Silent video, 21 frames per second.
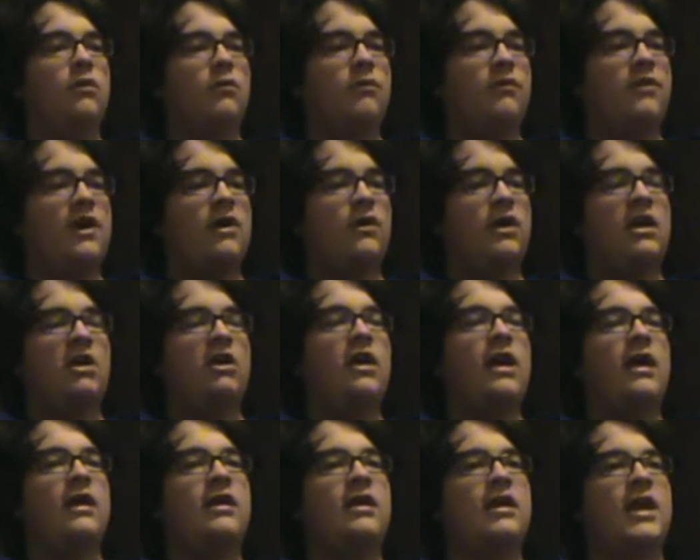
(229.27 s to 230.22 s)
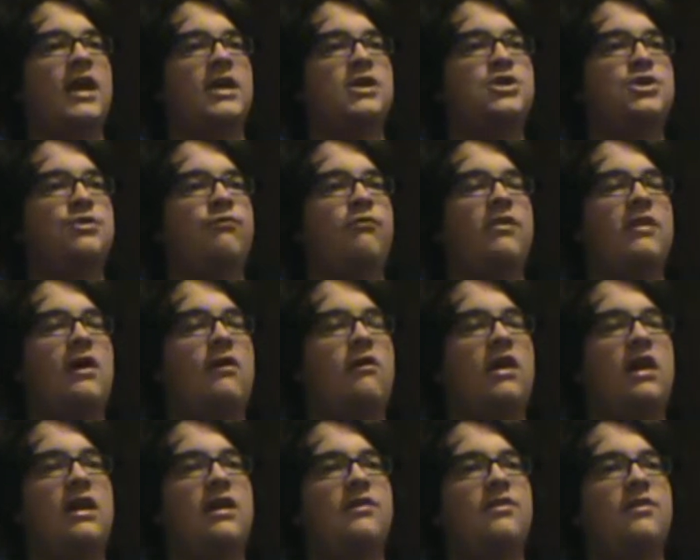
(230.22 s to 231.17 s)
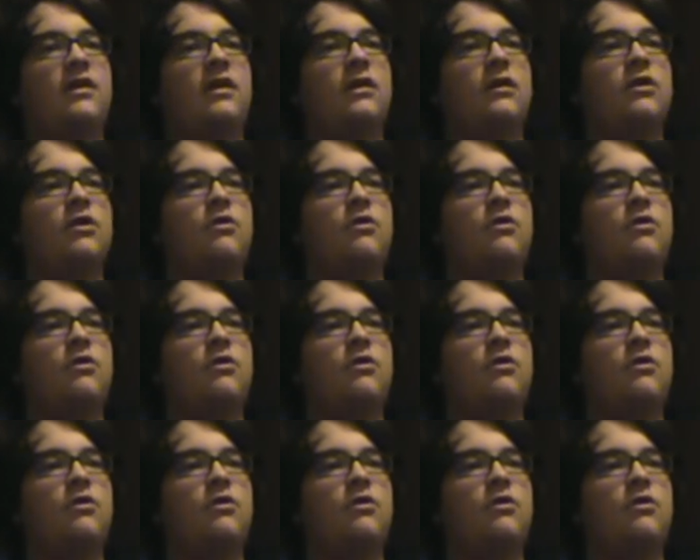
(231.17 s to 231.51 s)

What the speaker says: without internet connection, without anything.